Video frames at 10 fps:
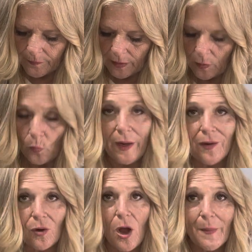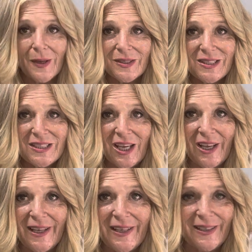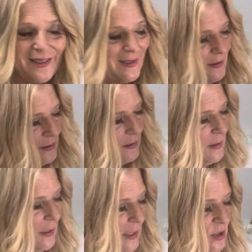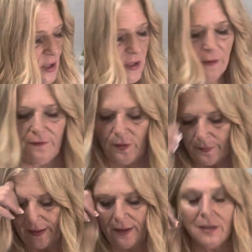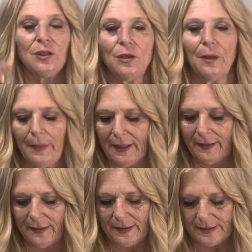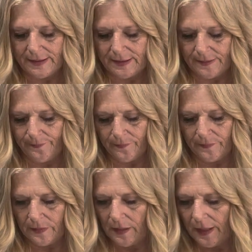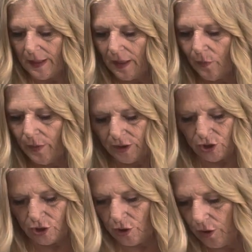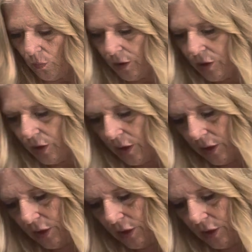And we are almost done. In just a few minutes, you can make this. And I want to show you what you can